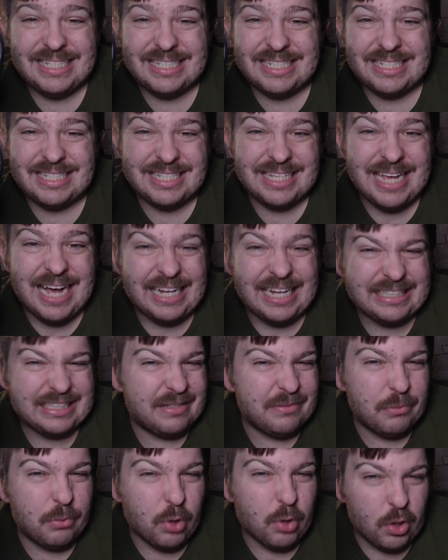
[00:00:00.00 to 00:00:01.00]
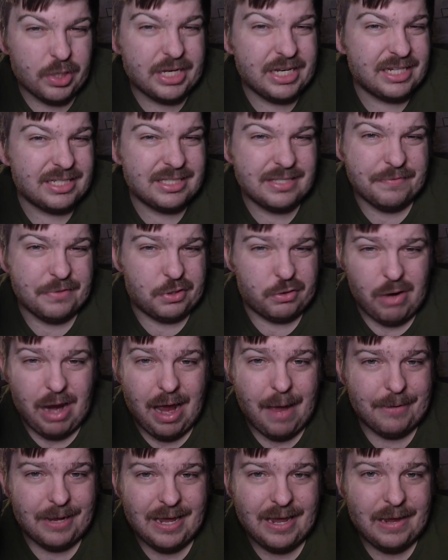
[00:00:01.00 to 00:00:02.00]
it's got the workings of a
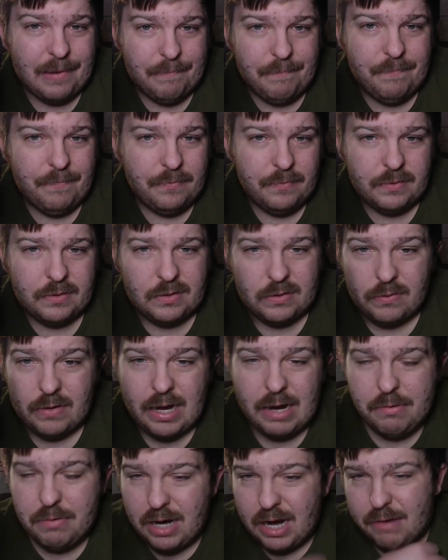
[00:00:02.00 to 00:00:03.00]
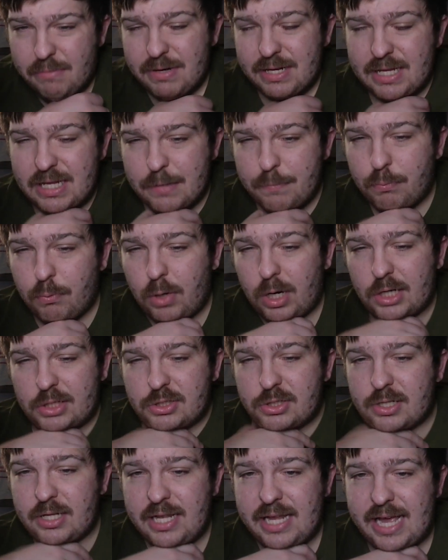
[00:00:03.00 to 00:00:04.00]
trap game. So I, I would keep
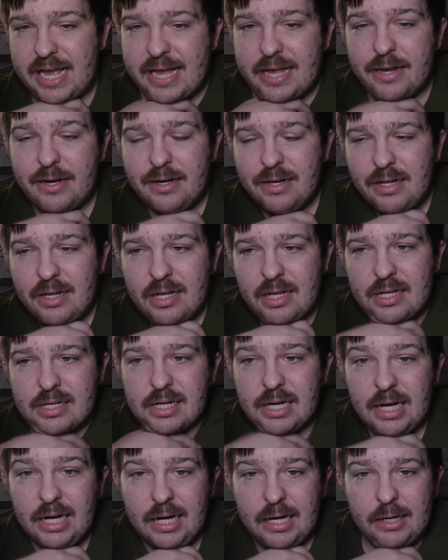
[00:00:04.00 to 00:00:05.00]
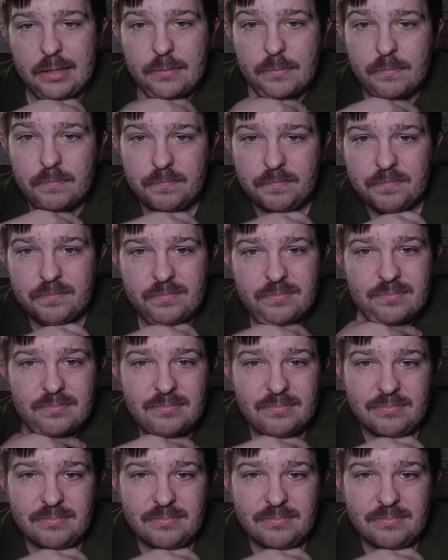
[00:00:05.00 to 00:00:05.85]
watch on that. Um,